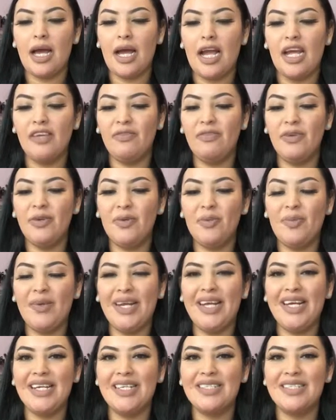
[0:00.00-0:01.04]
I feel
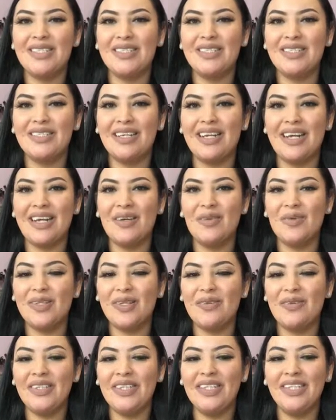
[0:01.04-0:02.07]
blessed, like,
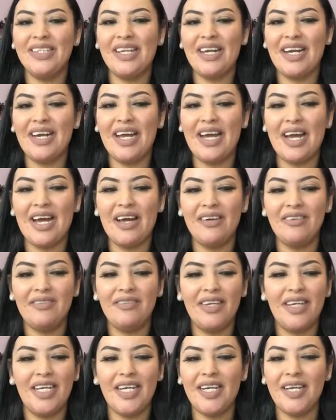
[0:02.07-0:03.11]
with everything that I
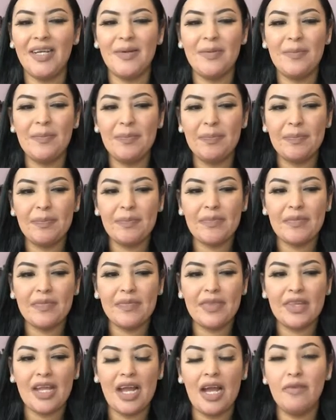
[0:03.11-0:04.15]
have. Like,
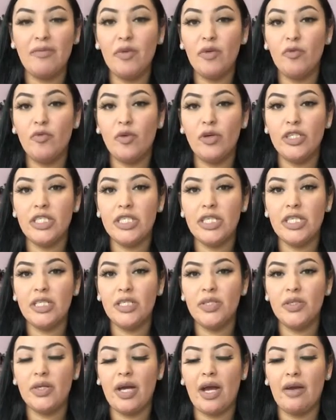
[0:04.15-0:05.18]
I feel
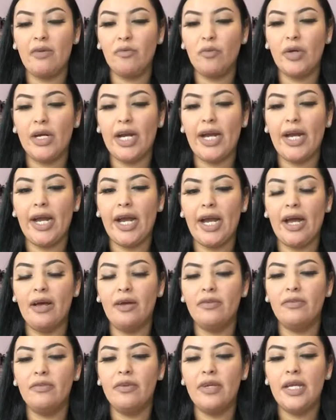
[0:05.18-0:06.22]
fortunate to have what I
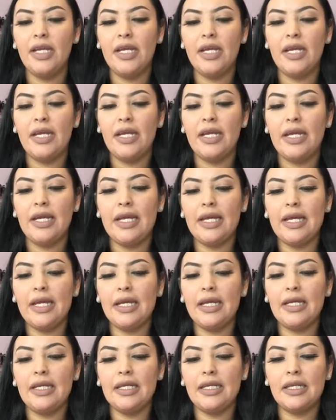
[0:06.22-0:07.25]
have,
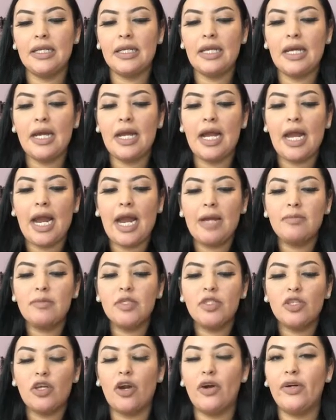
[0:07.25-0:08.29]
and I'm
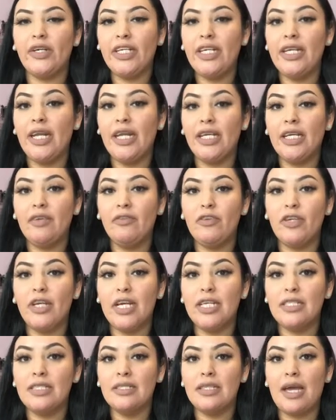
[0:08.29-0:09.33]
sorry, like, if you
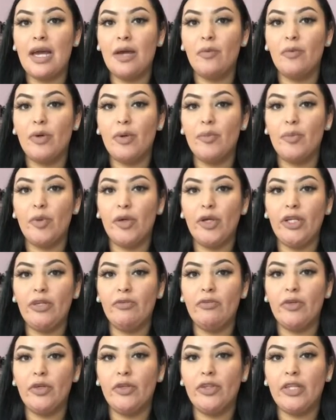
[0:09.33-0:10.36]
guys at one point
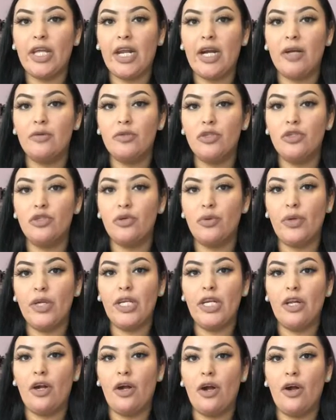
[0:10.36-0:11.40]
felt that I was
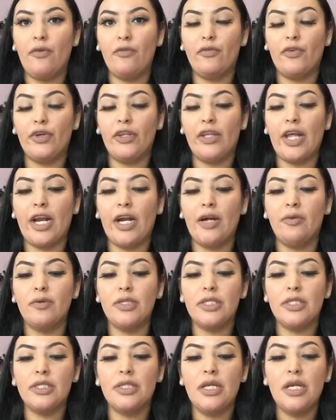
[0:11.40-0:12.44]
showing it off or that I
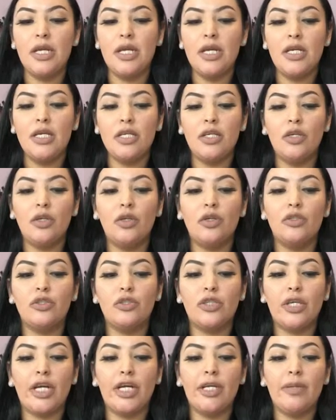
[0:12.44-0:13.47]
was, you know,
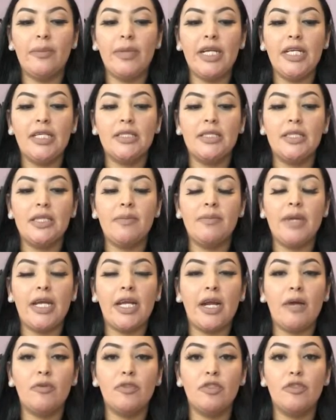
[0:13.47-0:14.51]
trying to make it seem
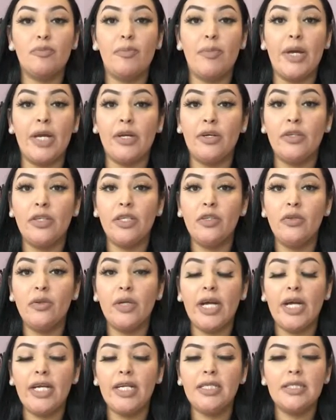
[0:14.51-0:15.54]
like I was better than you
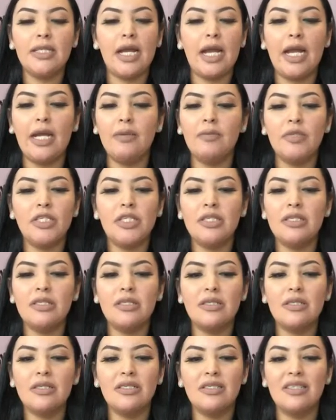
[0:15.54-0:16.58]
guys. I am
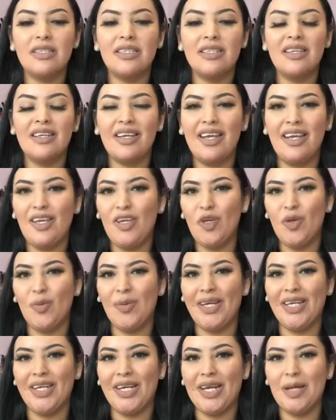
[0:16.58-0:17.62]
just a
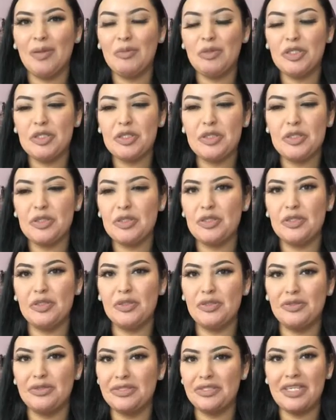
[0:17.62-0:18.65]
human. I'm just
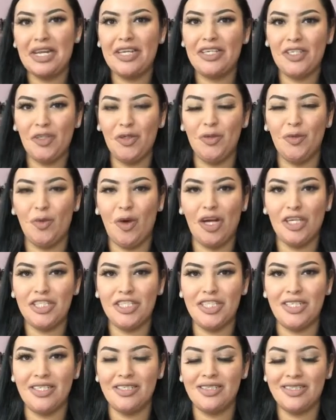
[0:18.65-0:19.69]
like you
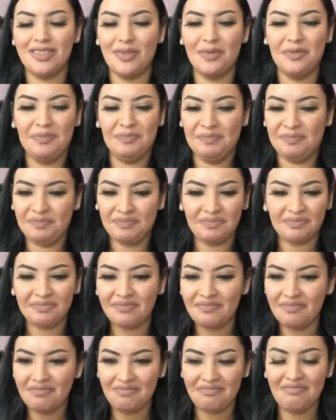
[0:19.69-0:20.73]
watching, so
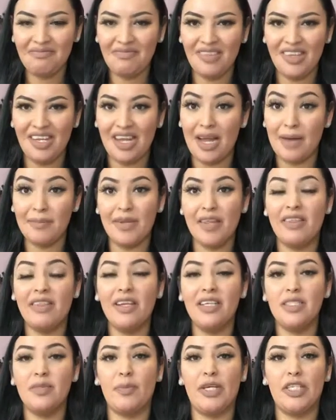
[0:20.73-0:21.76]
I'm
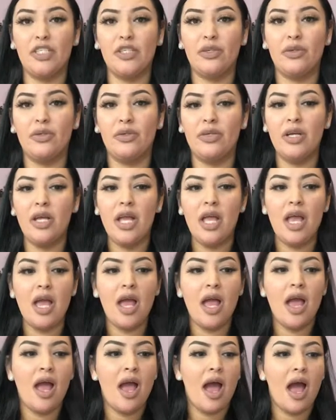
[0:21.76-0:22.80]
nothing special.
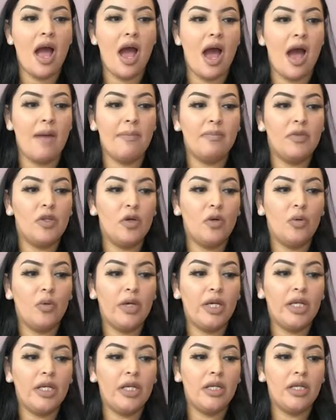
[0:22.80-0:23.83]
I'm no
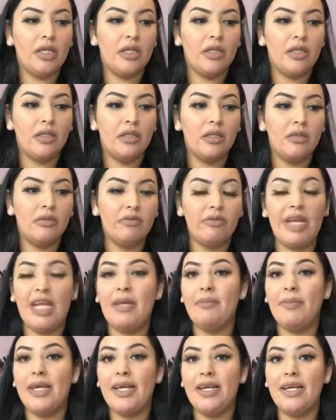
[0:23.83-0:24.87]
one
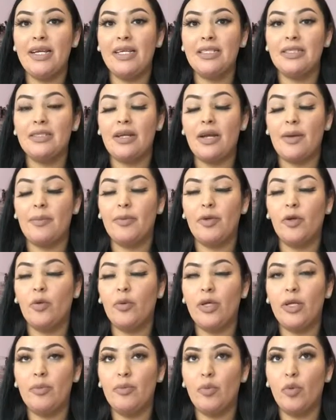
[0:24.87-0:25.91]
famous or I'm no
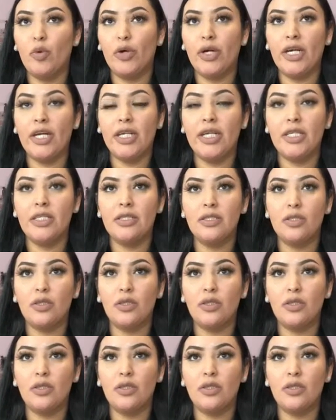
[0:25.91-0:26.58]
one important,